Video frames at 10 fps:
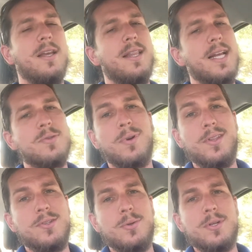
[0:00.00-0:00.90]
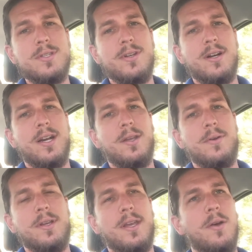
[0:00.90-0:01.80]
And that's where all the tourists are
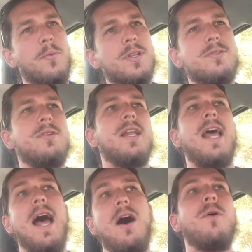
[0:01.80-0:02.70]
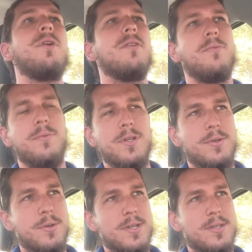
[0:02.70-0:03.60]
anyway. And once you get out of the
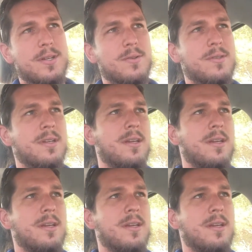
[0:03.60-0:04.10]
tourist zones,